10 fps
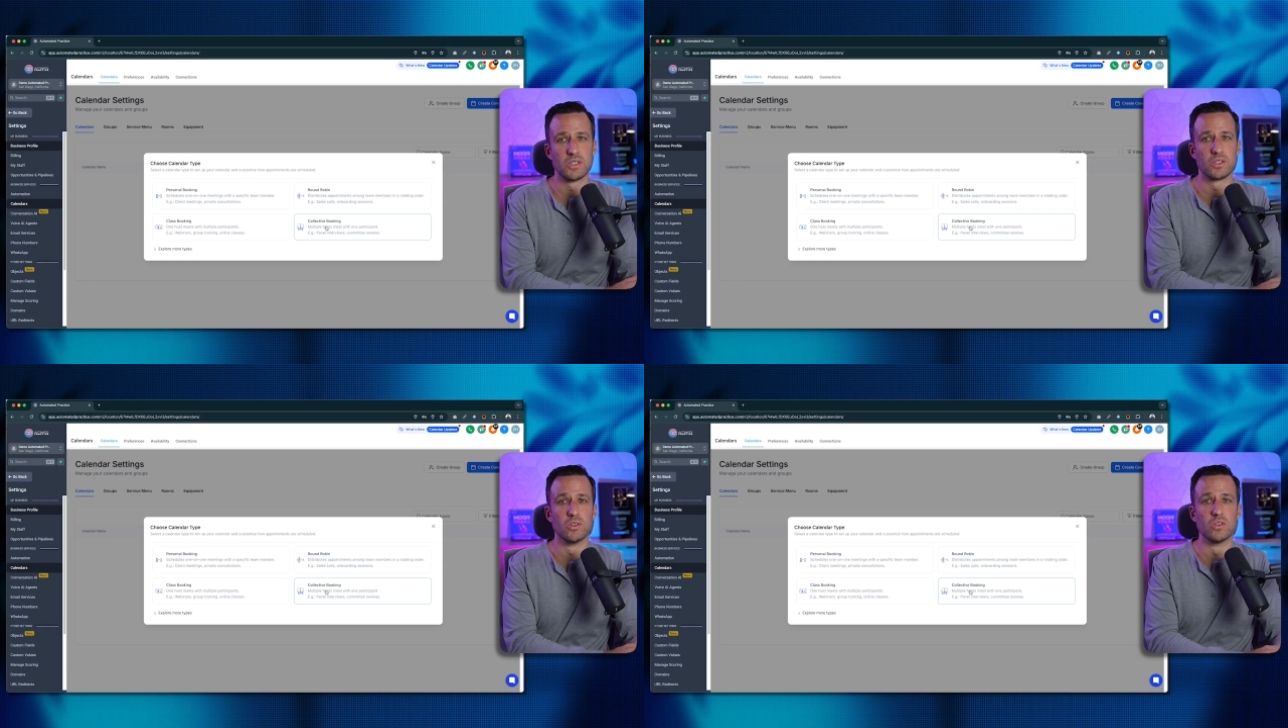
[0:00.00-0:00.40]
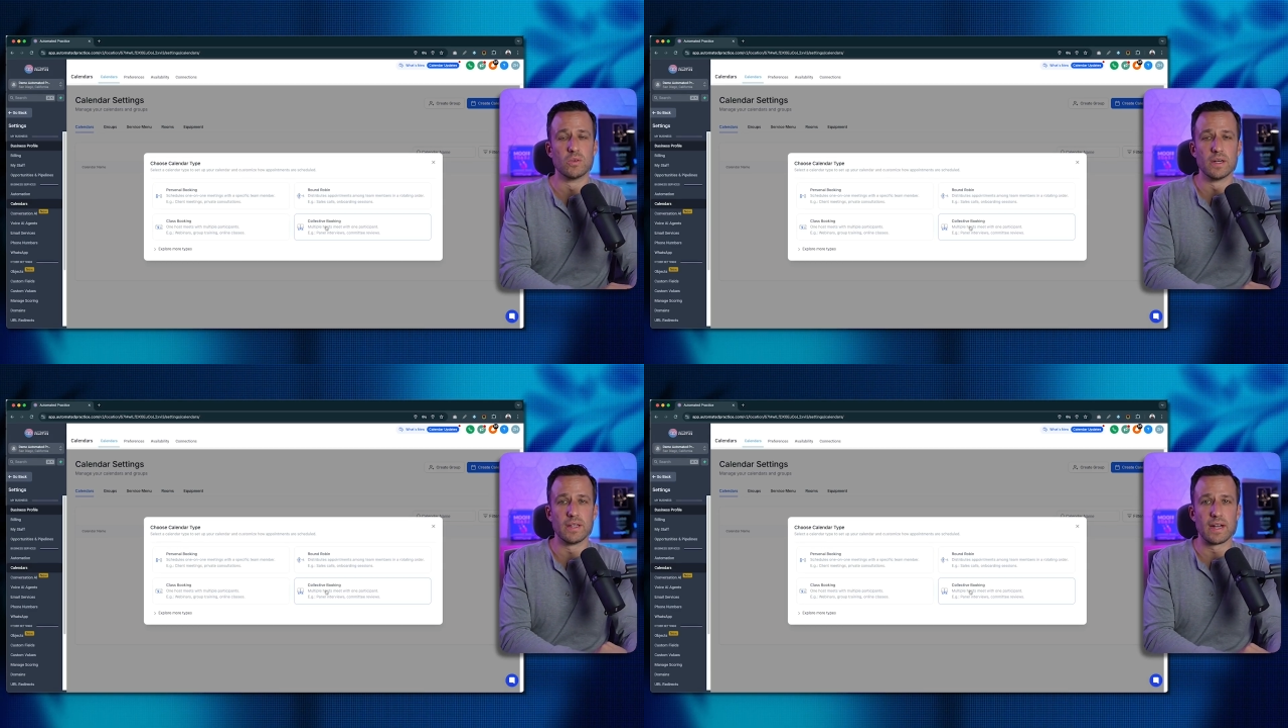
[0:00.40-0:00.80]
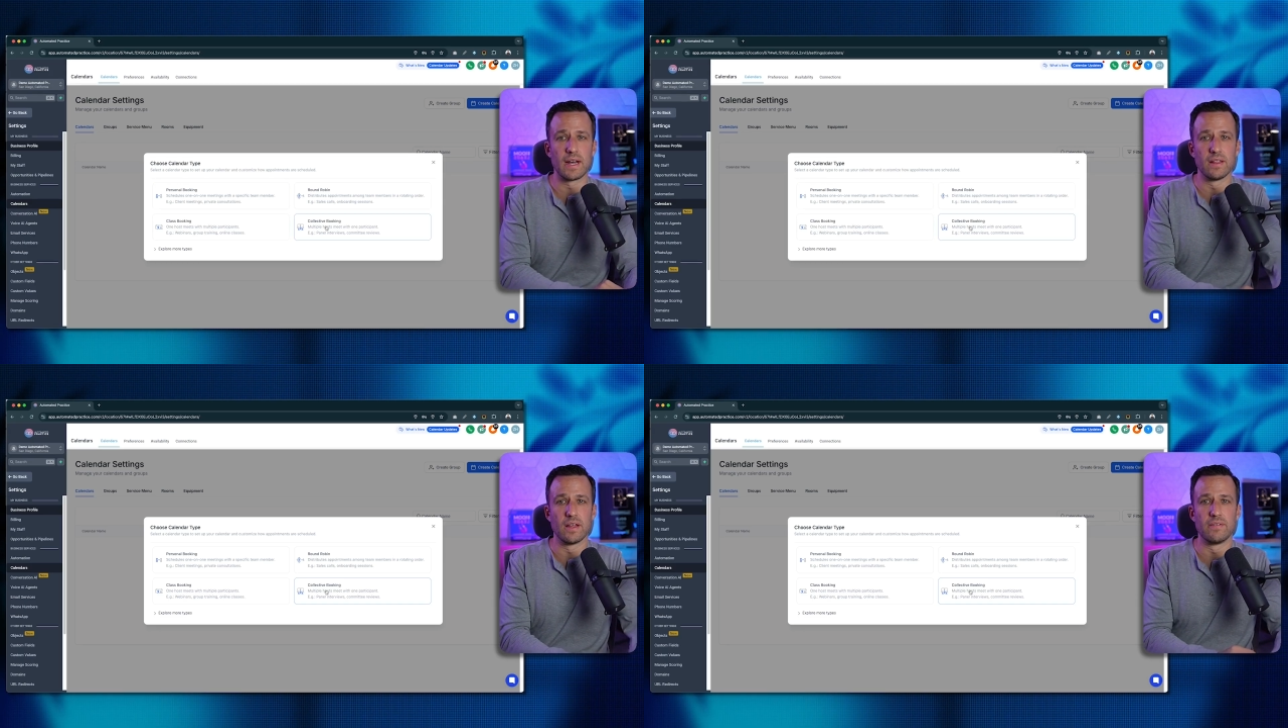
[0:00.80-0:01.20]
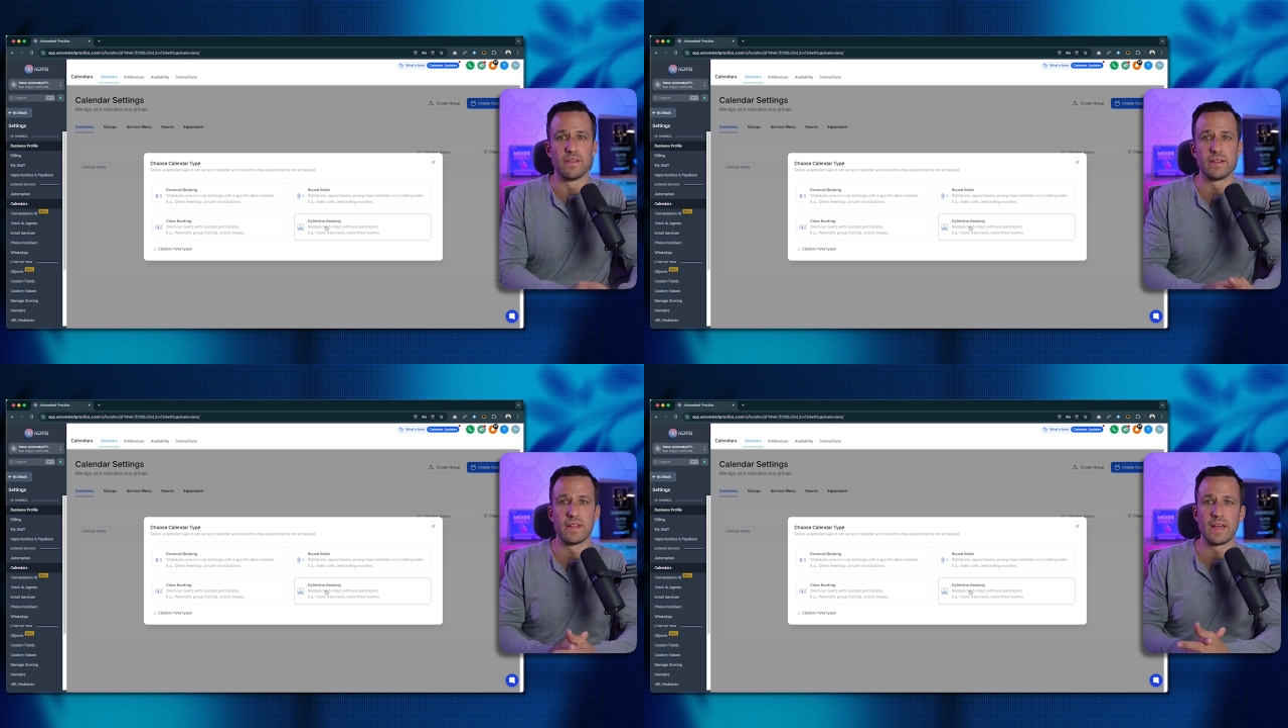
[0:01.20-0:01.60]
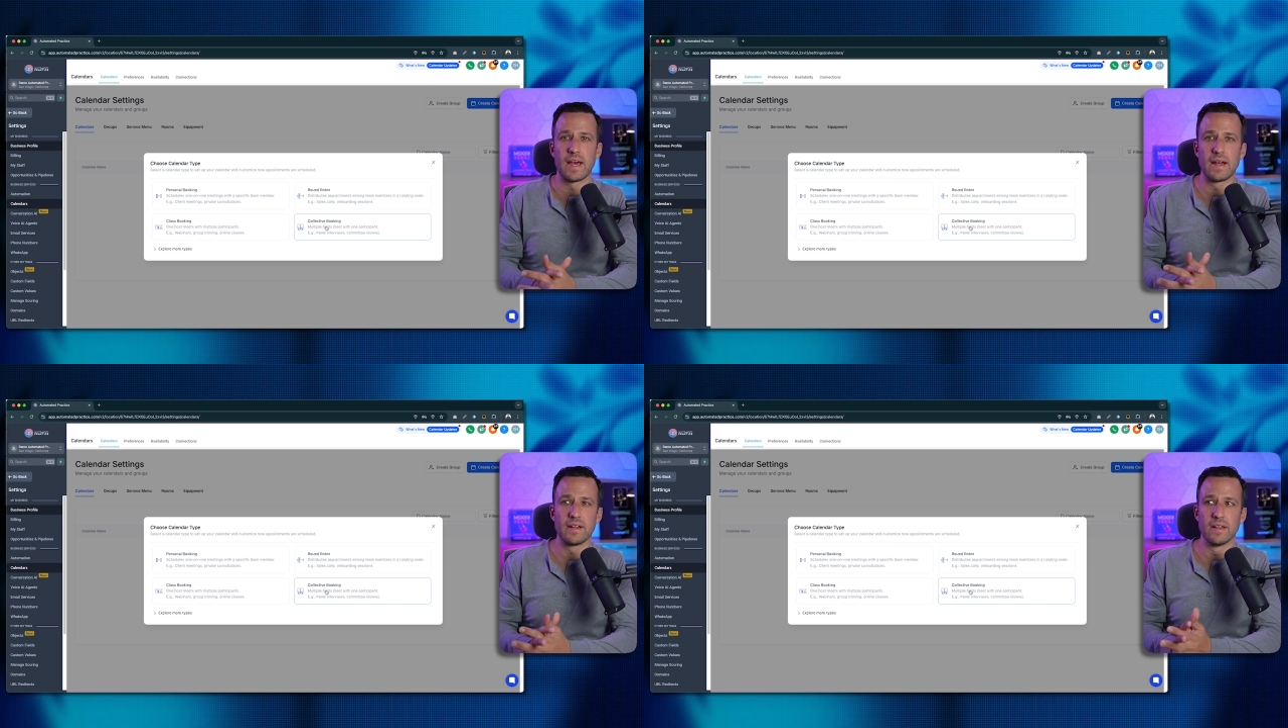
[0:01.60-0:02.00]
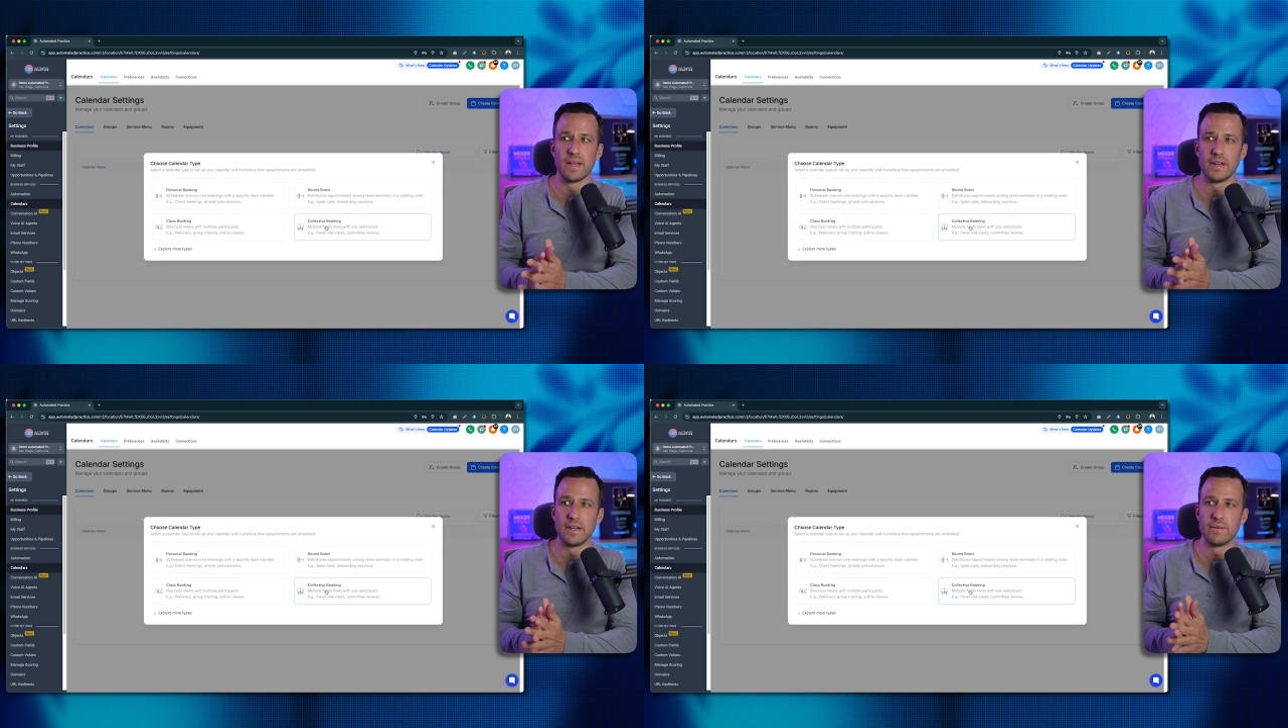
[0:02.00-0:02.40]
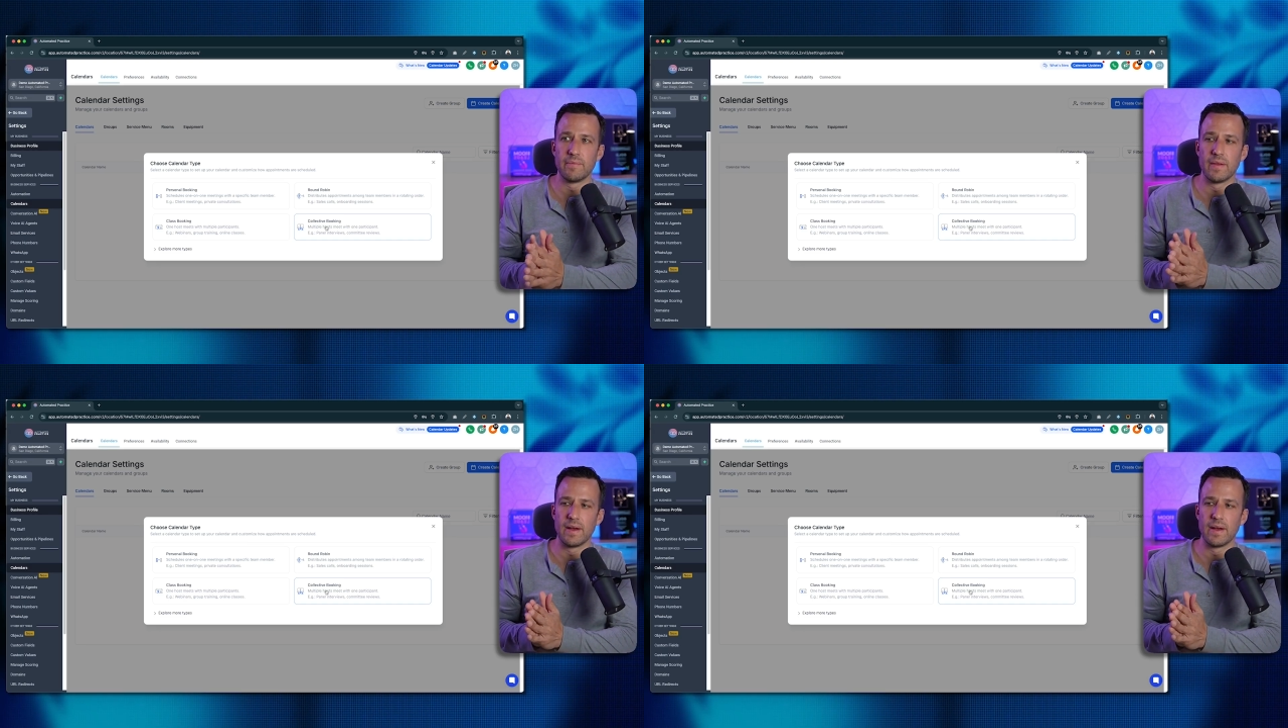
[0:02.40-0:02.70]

a cool one that I love that they added later.